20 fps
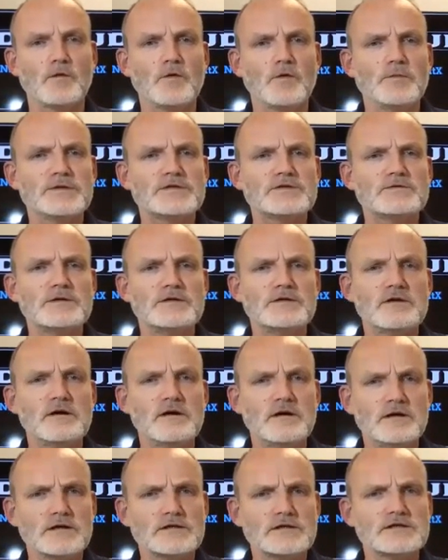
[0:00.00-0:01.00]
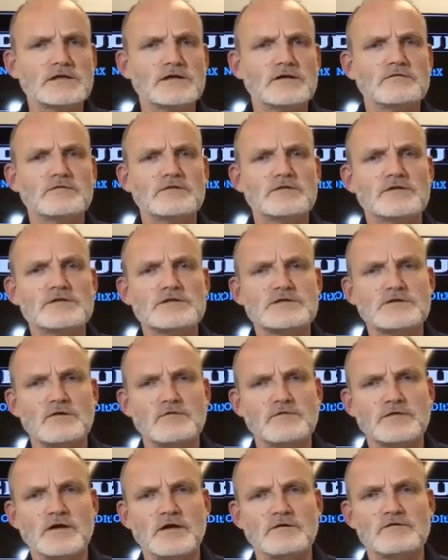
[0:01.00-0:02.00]
or between the hardcover and the
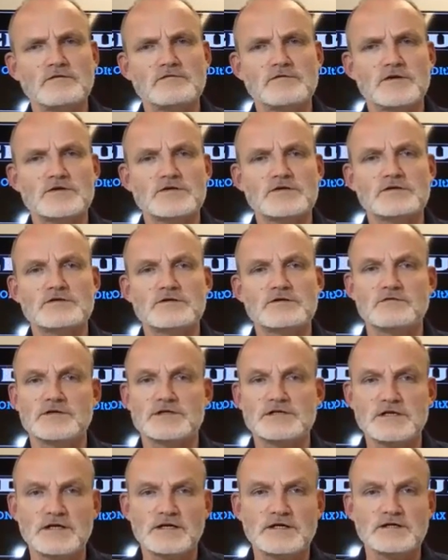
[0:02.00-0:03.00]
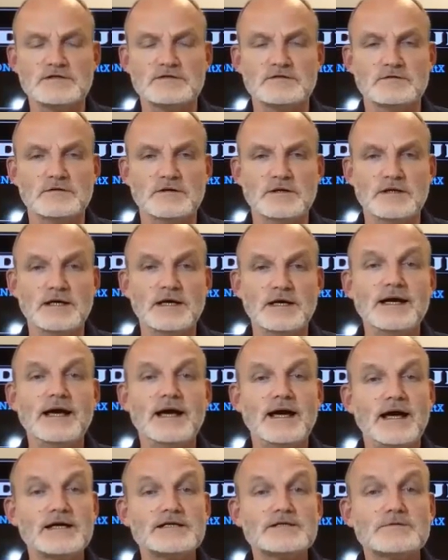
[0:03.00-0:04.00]
softcover versions of a title,
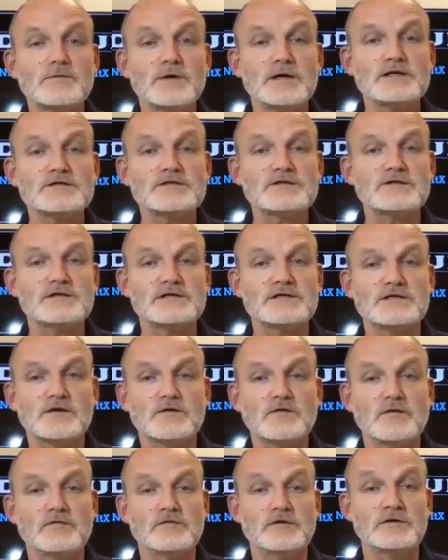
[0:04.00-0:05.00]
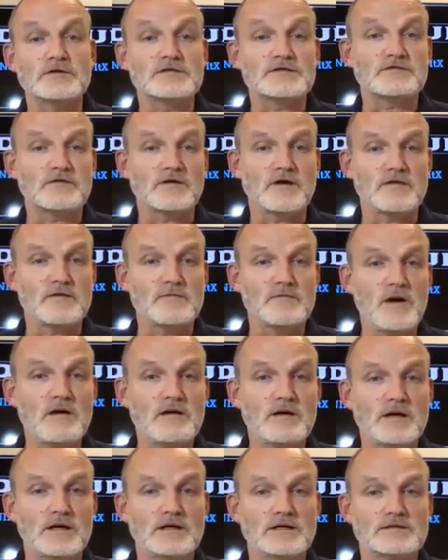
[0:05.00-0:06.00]
as well as to these equivalents for other
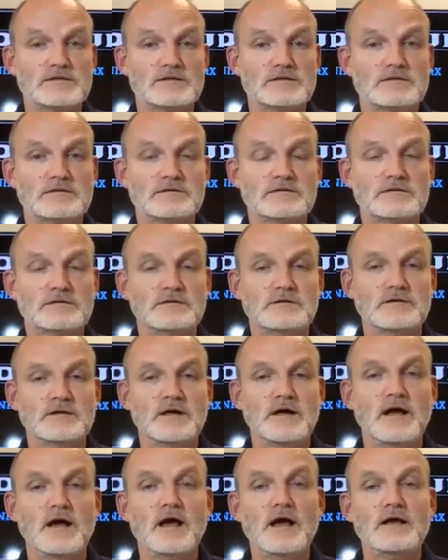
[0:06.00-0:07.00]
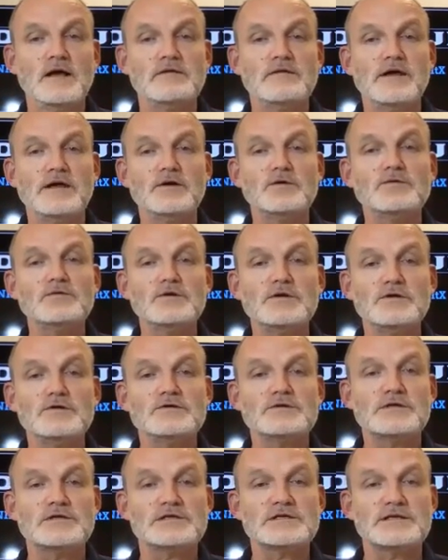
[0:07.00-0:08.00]
markets. They all
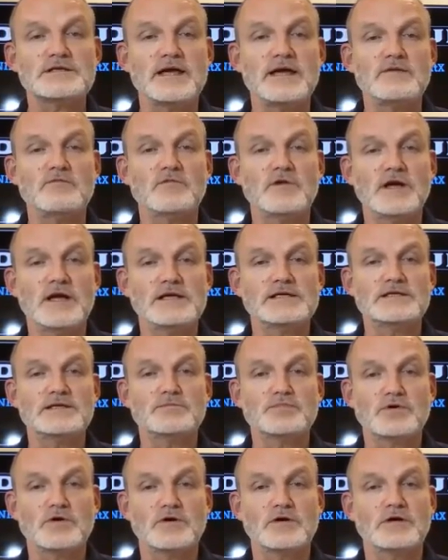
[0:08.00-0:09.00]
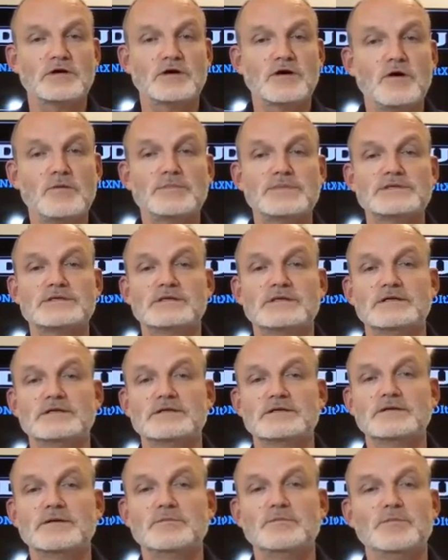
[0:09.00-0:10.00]
use the same related product
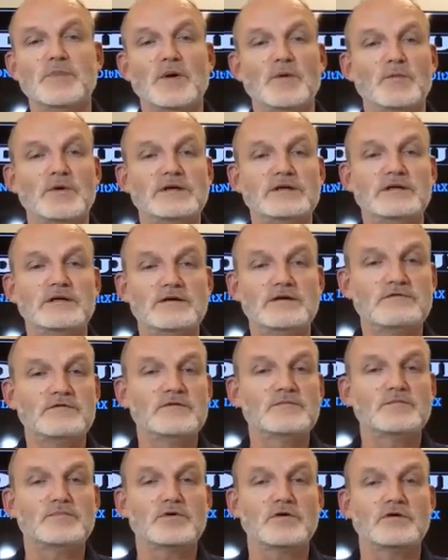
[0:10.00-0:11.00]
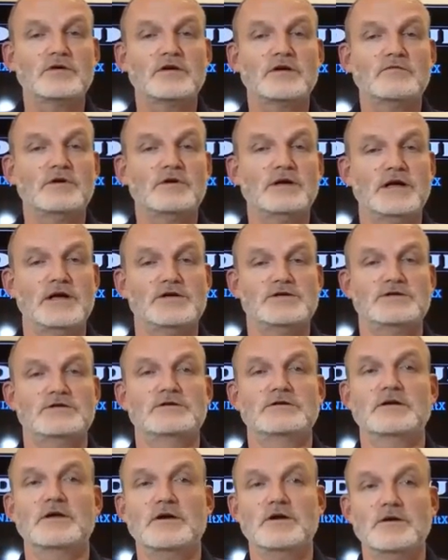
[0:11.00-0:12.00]
composite, but with different product
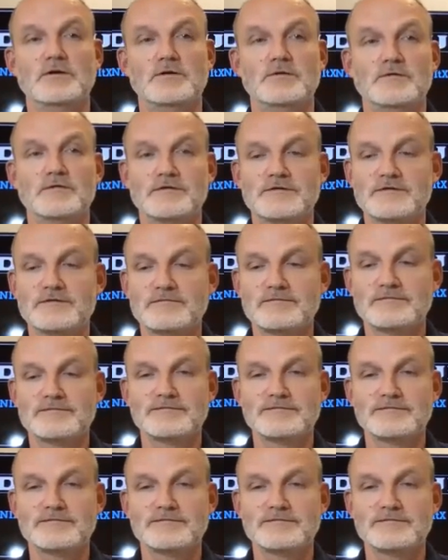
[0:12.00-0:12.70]
relation codes.